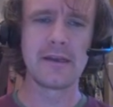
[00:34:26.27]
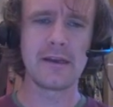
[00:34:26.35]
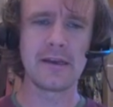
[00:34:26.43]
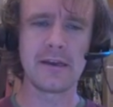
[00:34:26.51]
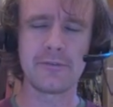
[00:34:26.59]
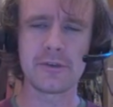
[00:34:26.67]

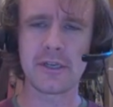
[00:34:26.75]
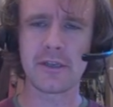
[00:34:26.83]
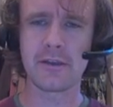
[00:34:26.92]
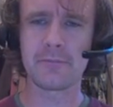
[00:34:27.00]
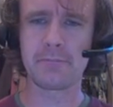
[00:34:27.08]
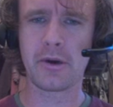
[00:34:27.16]
If you're
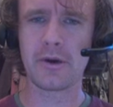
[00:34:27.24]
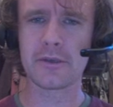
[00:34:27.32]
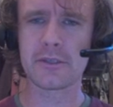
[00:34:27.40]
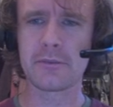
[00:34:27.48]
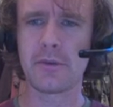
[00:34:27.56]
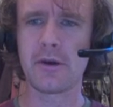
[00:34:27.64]
taking part
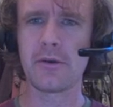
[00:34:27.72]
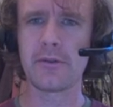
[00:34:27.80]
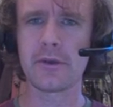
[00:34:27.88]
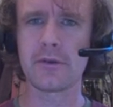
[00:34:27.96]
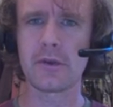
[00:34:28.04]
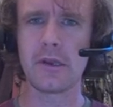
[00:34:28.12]
tomorrow, then
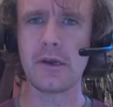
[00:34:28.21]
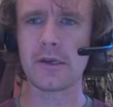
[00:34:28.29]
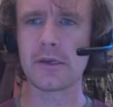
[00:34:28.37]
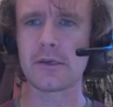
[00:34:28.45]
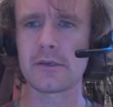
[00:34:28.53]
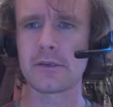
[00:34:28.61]
good
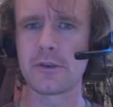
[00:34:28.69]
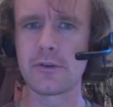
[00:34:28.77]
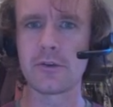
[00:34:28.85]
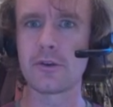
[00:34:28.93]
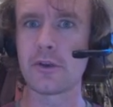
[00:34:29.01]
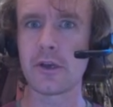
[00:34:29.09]
luck.
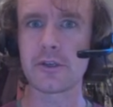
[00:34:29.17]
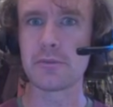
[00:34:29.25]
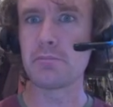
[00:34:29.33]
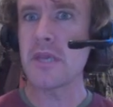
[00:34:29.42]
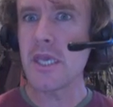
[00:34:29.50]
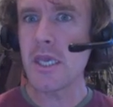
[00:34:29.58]
Good luck to
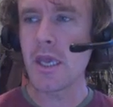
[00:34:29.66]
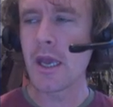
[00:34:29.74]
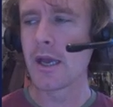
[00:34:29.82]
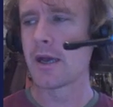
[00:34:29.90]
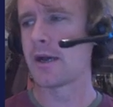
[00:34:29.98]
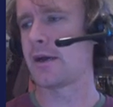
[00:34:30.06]
me,
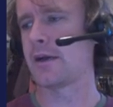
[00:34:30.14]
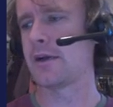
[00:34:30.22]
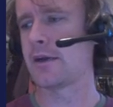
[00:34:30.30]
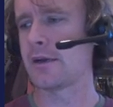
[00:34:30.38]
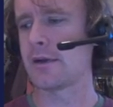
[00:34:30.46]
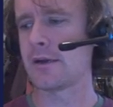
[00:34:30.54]

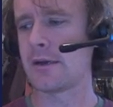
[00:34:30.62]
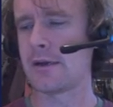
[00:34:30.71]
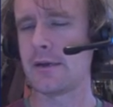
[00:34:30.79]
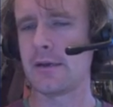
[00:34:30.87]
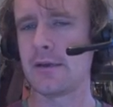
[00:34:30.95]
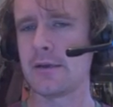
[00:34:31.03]

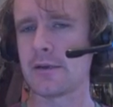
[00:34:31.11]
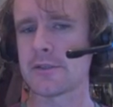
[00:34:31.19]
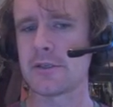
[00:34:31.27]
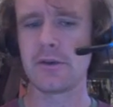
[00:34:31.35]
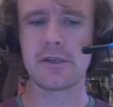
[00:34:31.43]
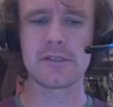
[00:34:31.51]
and I'll see
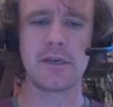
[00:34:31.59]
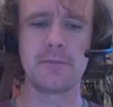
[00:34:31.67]
you next time.